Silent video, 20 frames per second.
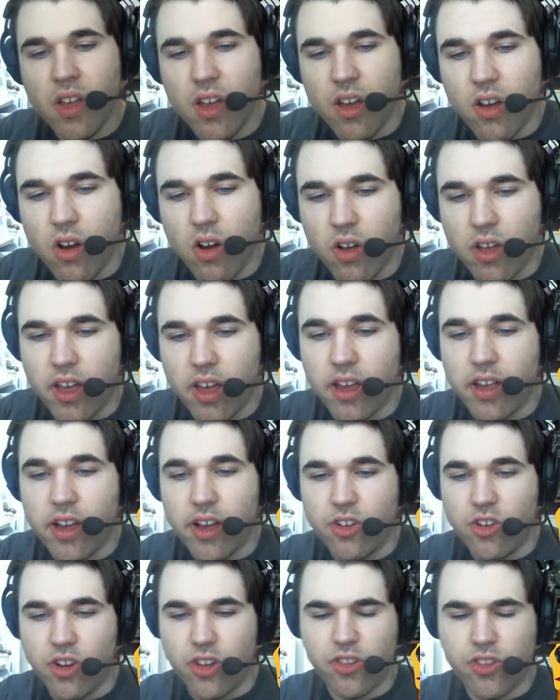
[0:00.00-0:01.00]
Okay,
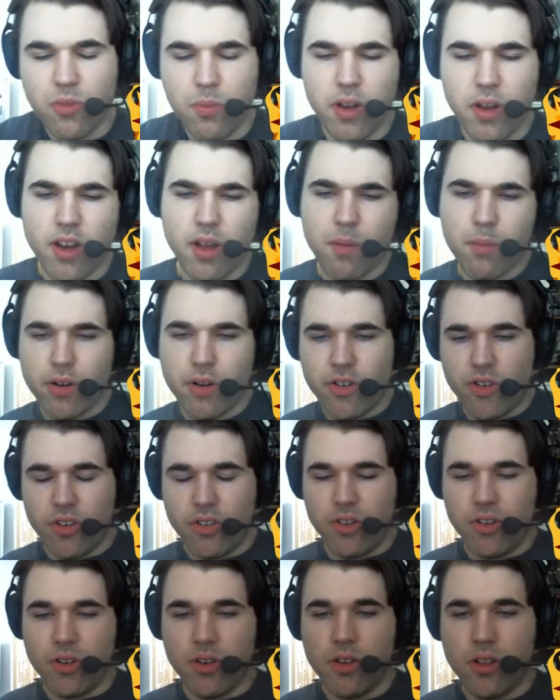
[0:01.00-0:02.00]
adjustment number
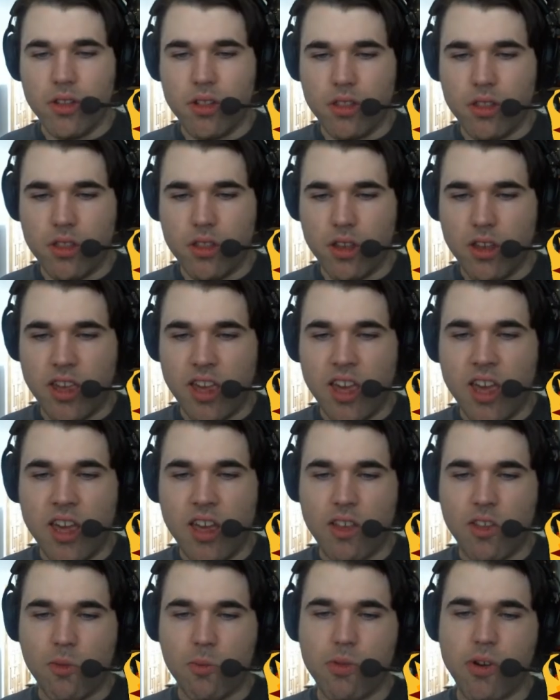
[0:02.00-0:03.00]
2. The
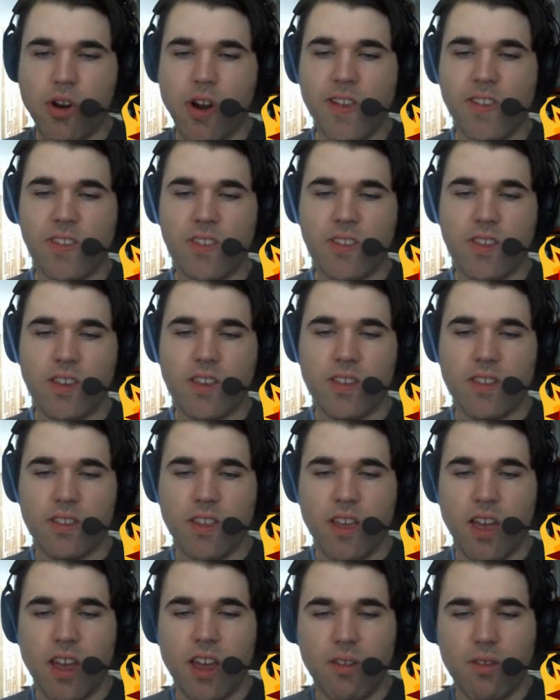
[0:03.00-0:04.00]
king is priceless,
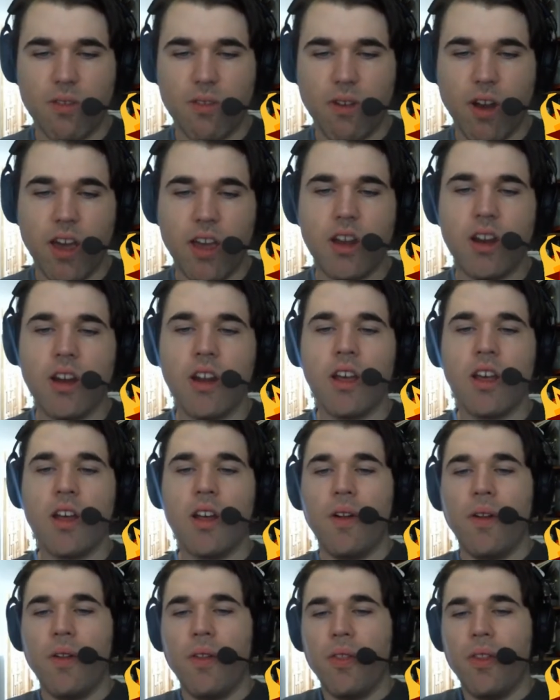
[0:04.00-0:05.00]
right?
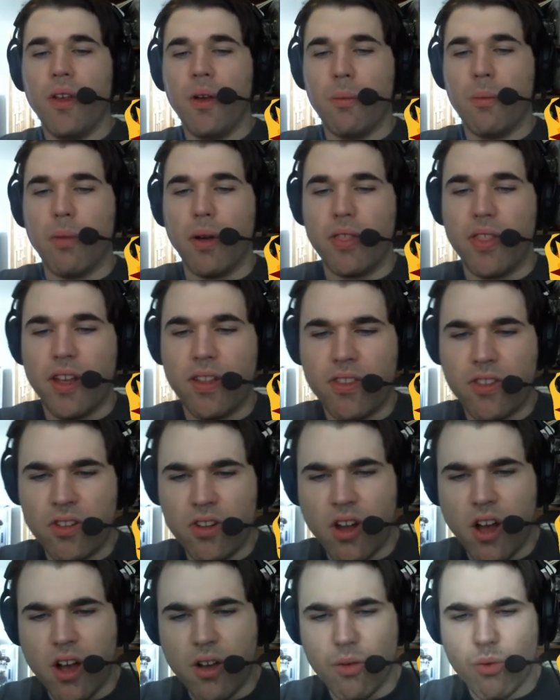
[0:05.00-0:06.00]
But that's
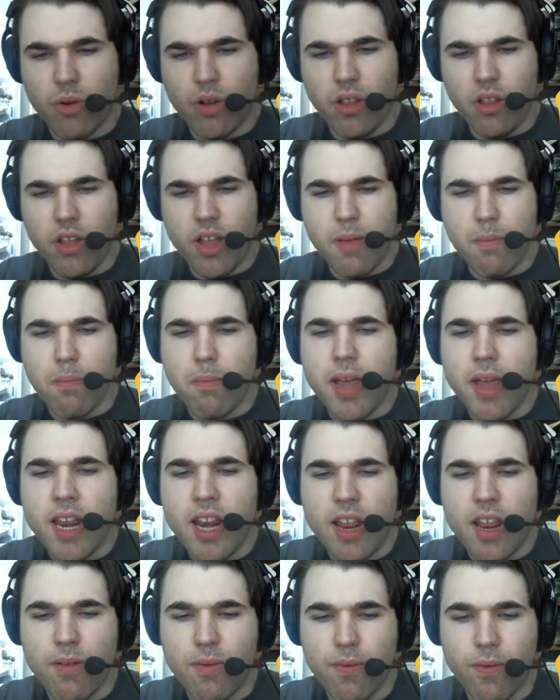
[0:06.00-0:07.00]
not really
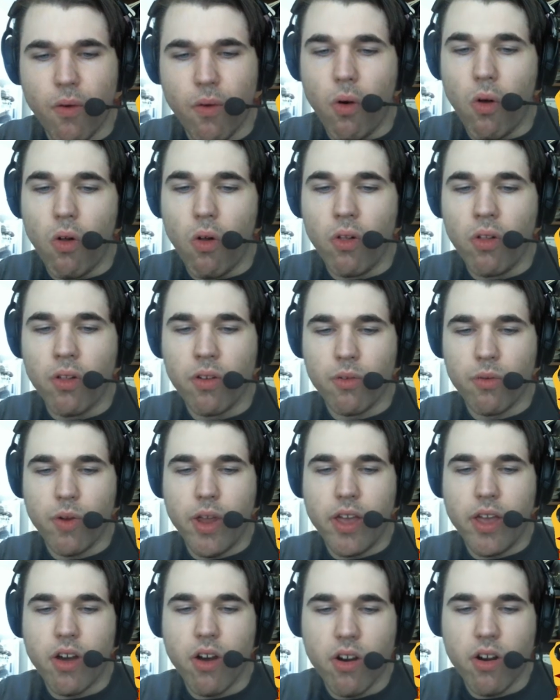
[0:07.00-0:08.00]
meaningful
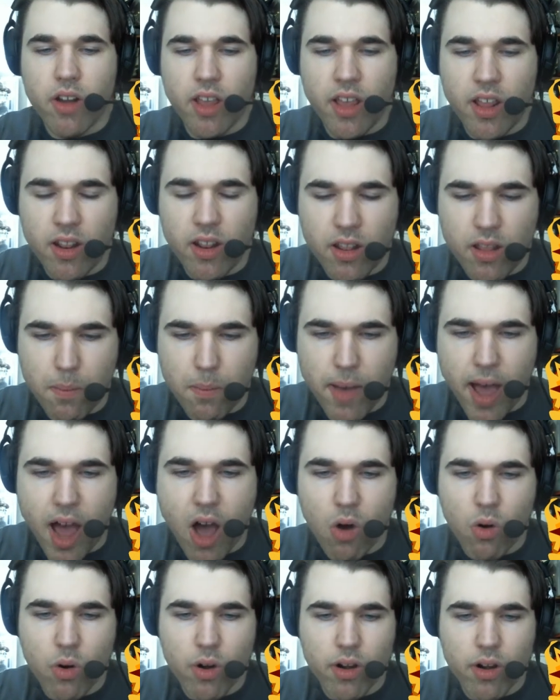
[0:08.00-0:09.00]
regarding the
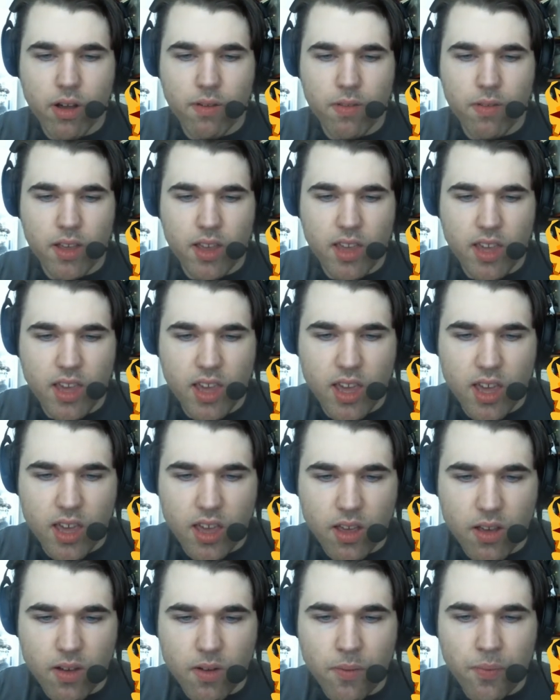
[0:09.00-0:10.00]
power of the
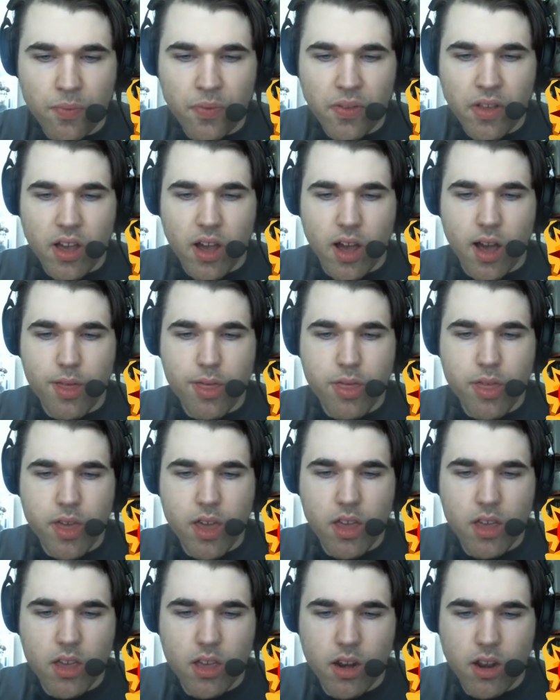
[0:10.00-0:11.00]
king. I
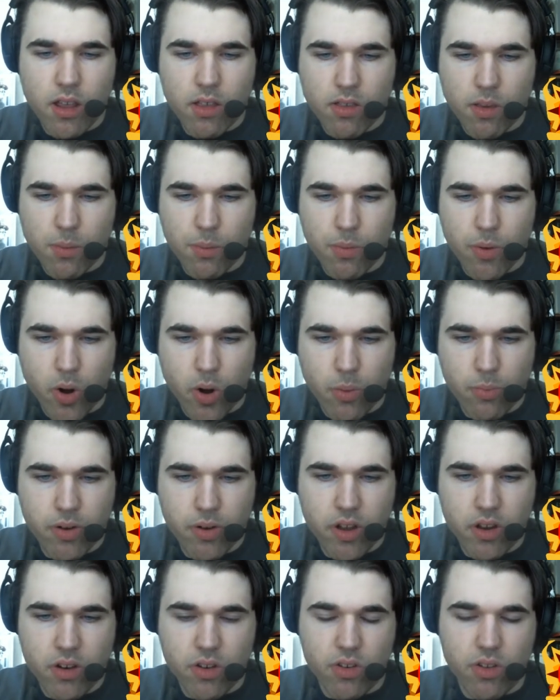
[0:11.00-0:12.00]
think it is
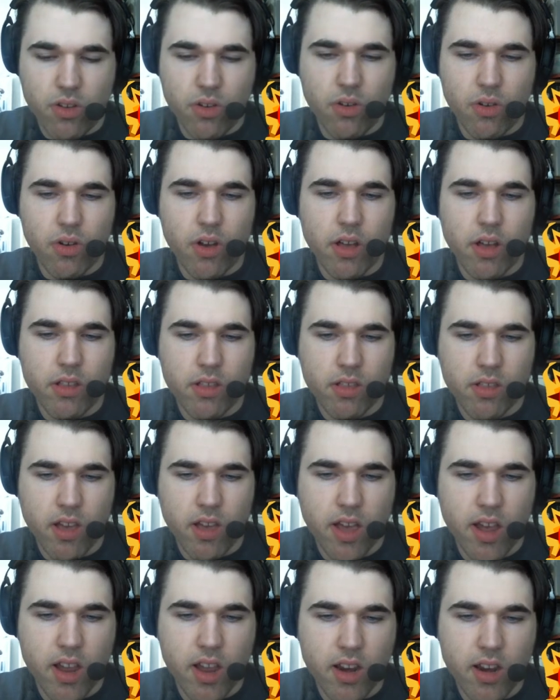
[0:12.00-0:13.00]
appropriate to
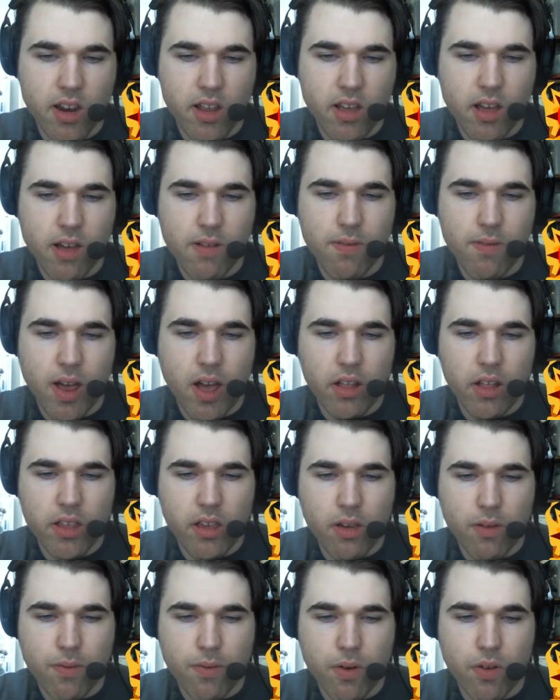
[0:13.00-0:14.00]
assign a
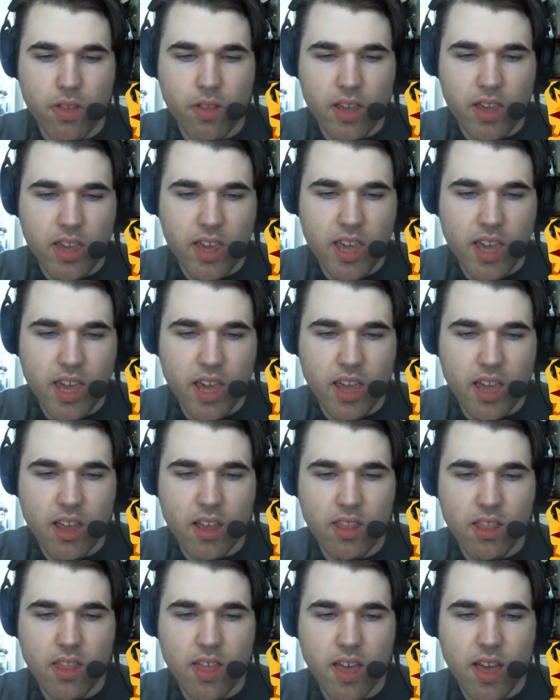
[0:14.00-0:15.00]
value for the
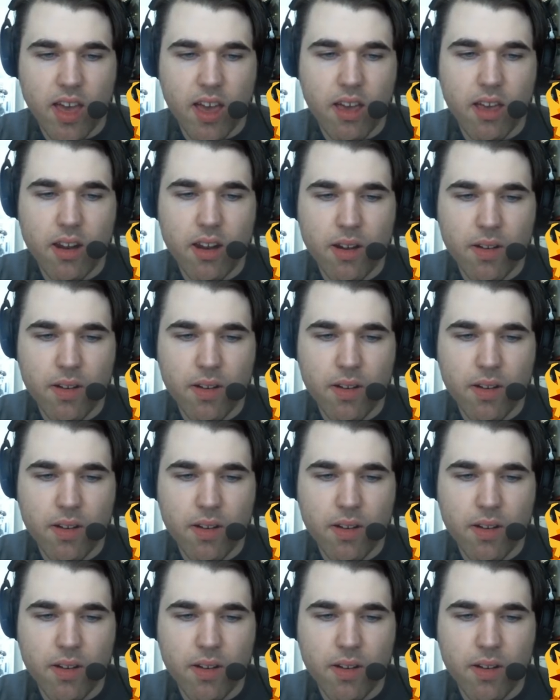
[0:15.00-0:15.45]
king that